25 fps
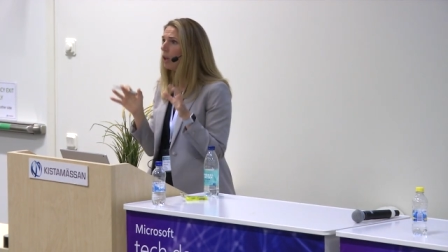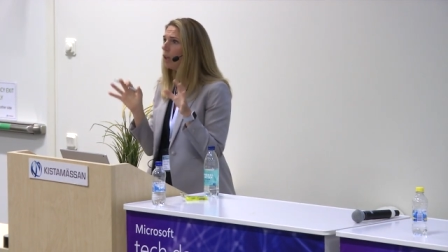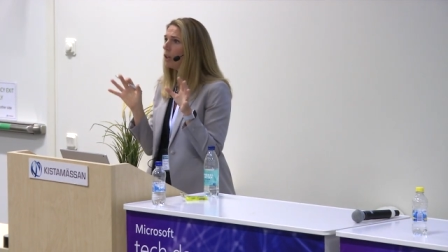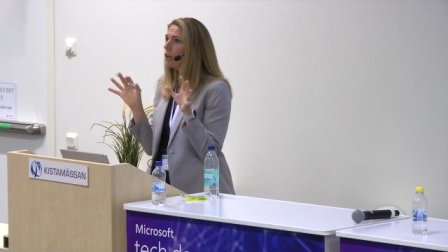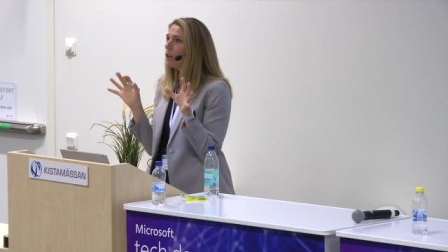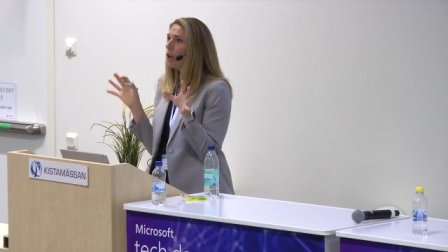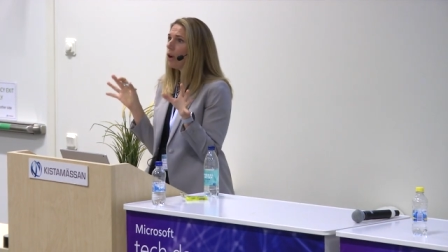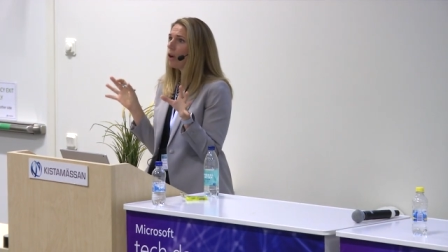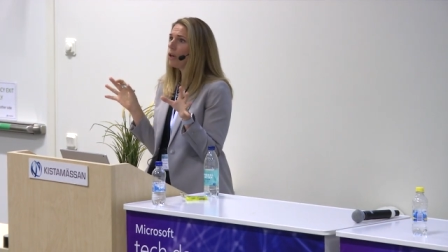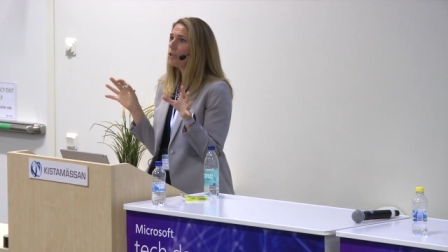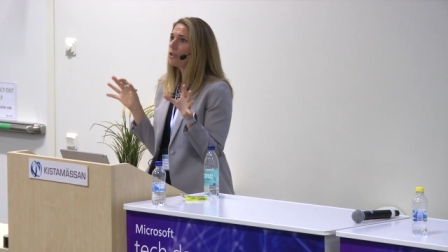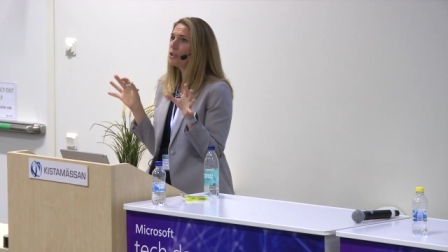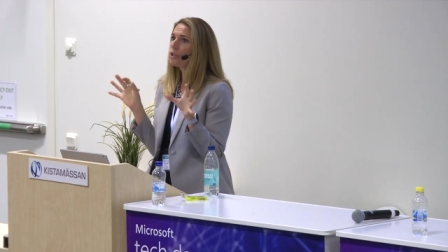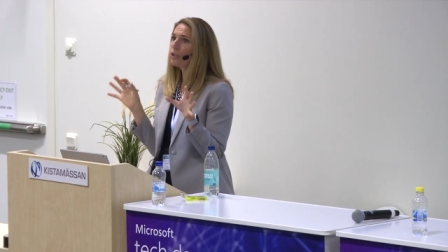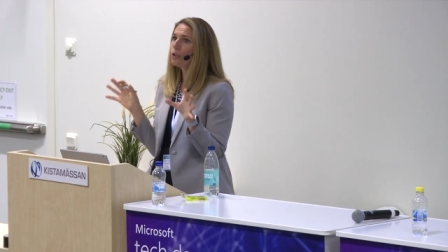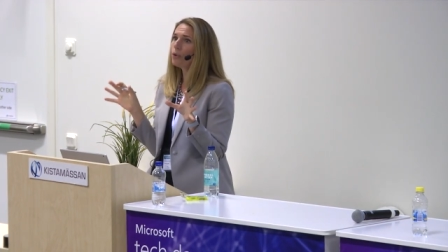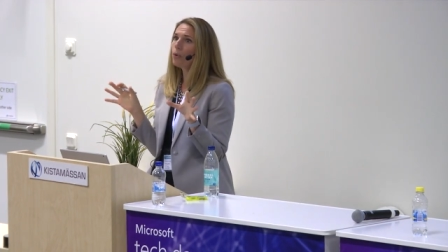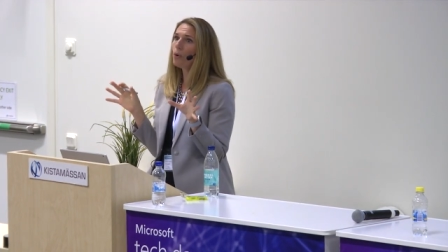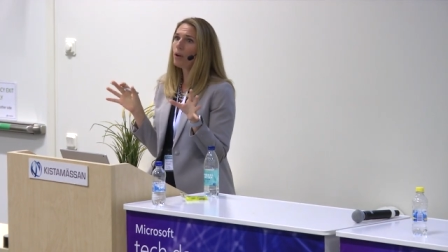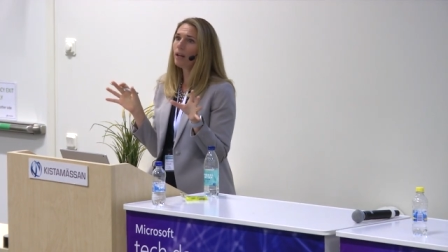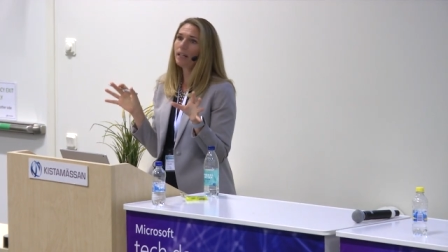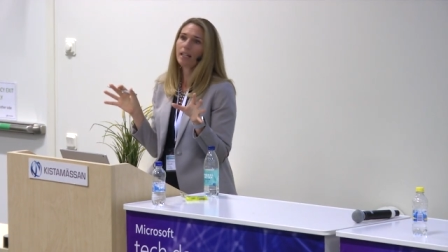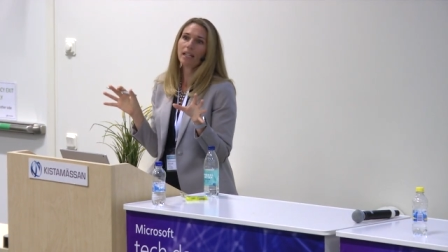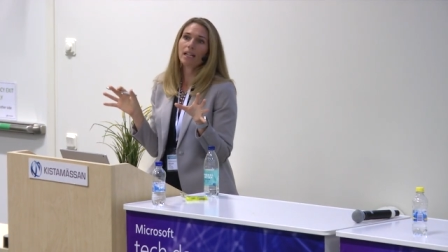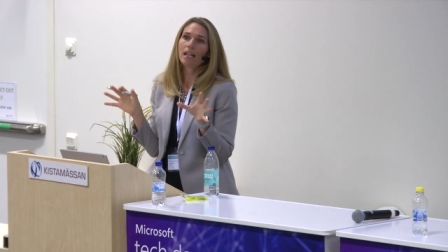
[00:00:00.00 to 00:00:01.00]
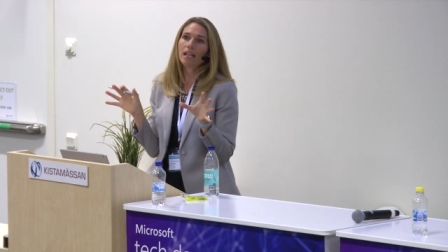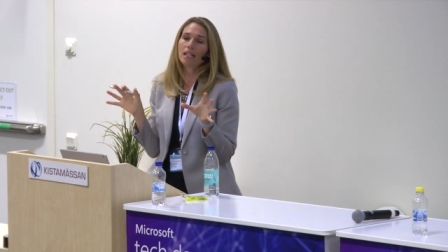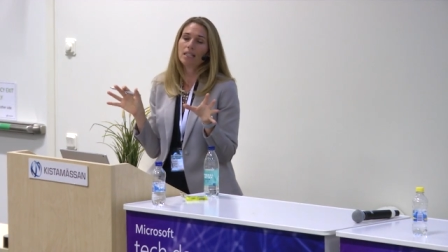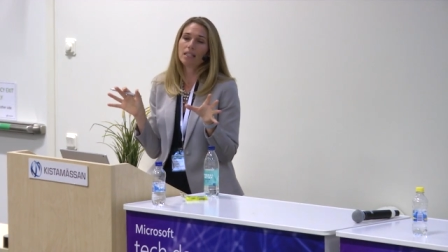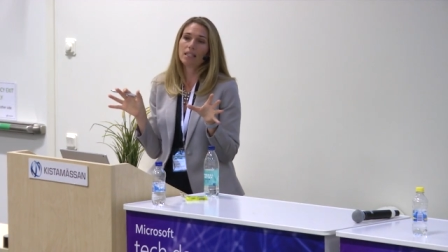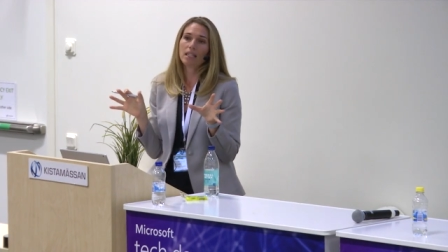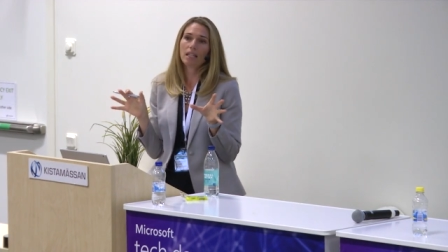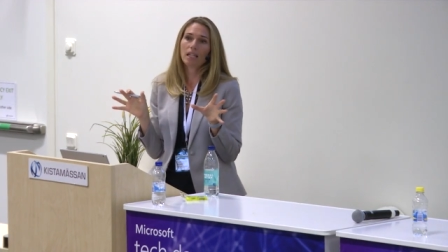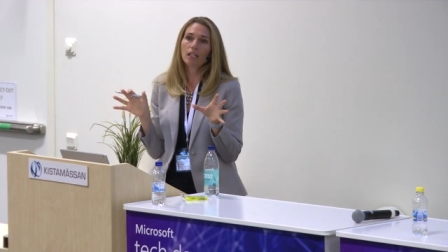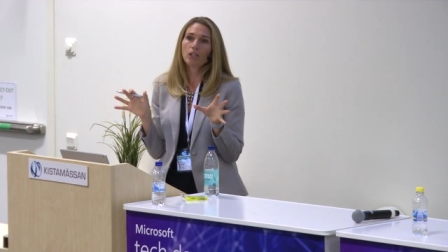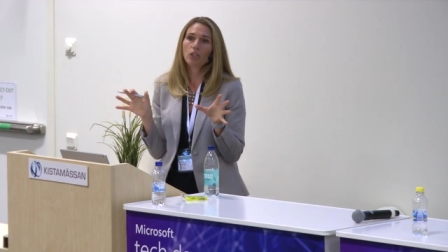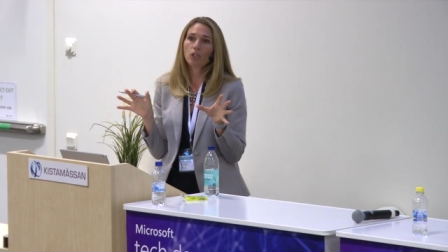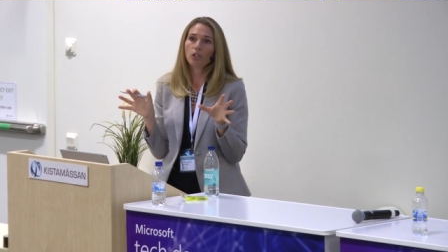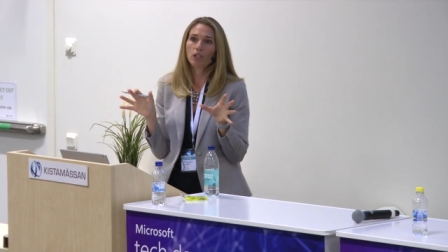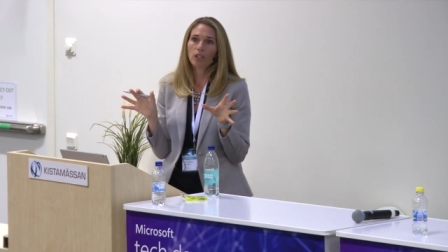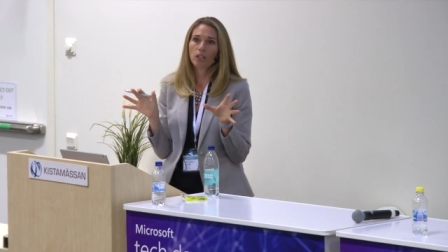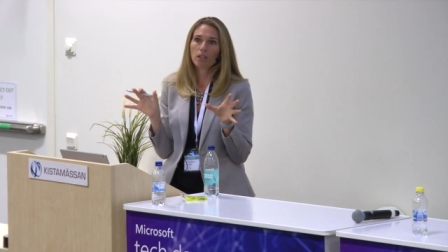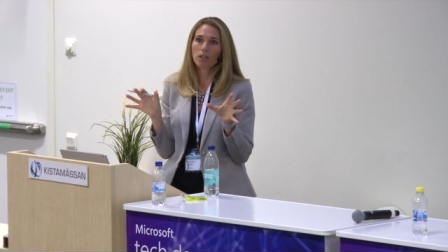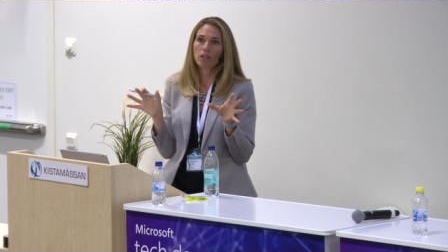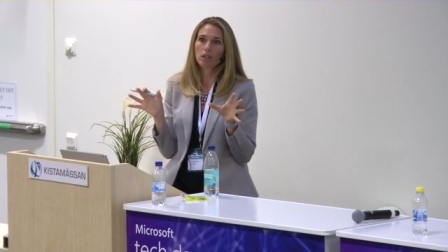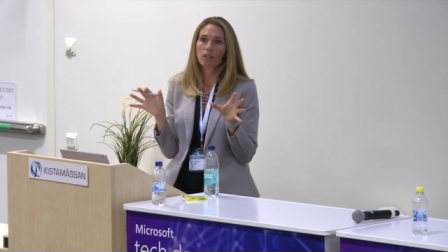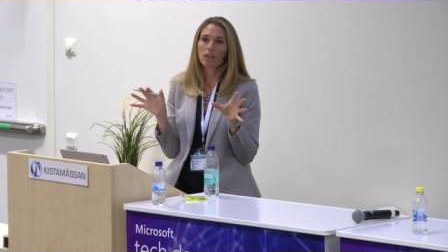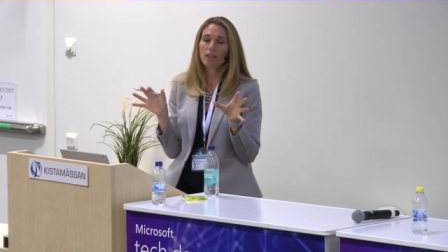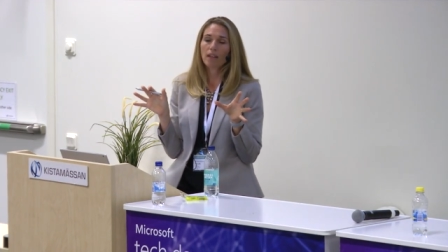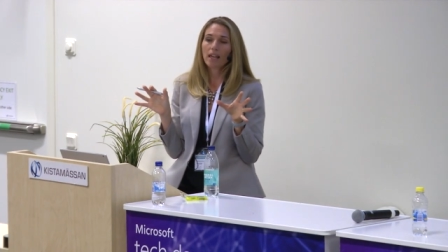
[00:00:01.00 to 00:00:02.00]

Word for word: larger organizations,